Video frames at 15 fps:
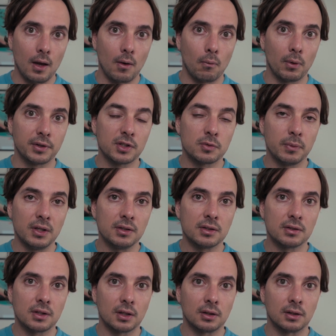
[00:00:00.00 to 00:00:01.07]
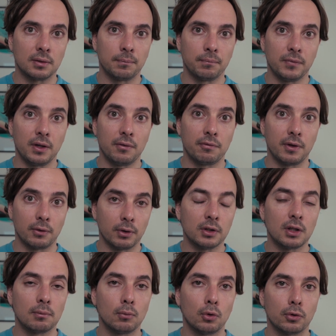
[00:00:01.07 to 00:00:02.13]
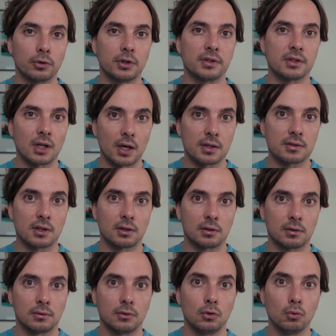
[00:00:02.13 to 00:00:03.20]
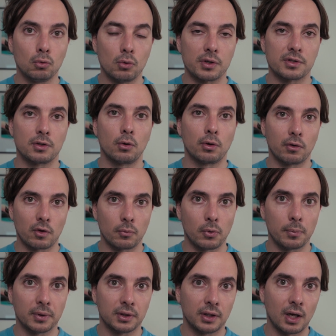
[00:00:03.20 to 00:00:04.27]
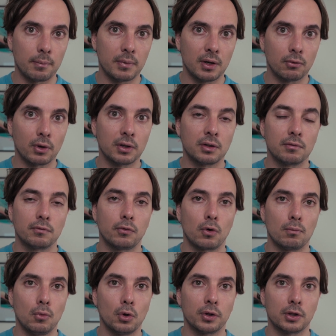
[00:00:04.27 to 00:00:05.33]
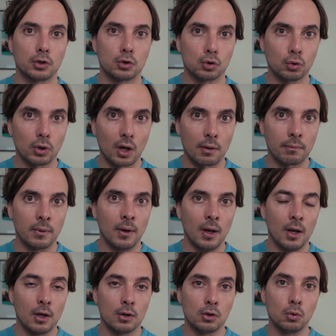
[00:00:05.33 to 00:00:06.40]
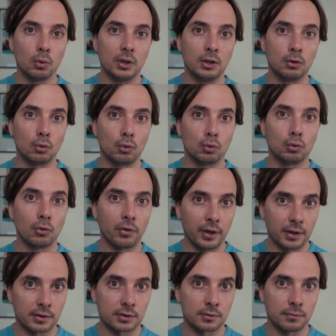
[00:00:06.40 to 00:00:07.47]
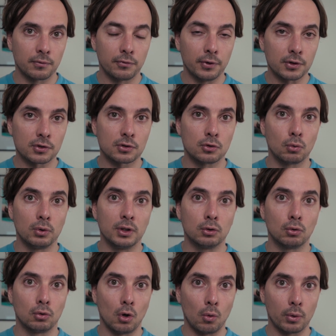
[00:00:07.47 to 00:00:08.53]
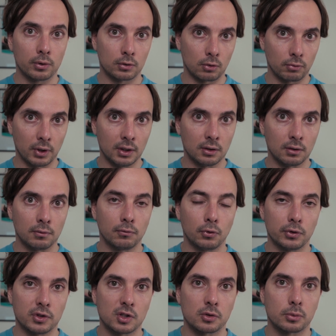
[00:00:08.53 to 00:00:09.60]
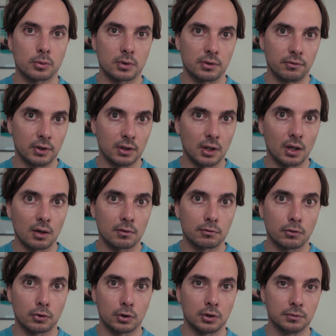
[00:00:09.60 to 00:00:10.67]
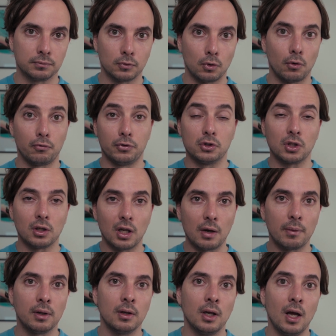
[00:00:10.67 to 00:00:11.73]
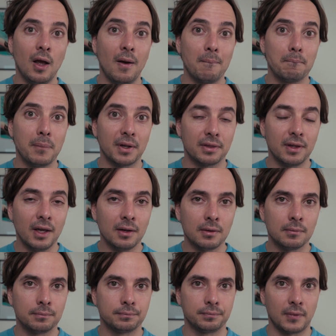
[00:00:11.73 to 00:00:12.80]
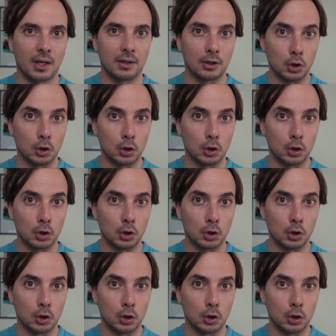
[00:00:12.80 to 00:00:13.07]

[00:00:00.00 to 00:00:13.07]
What this means is that if the rental board decides that you as the owner of the property have been renting for more than you should have, you will need to do two things. First, you will need to lower your rate for this specific tenant for the official level, but then, and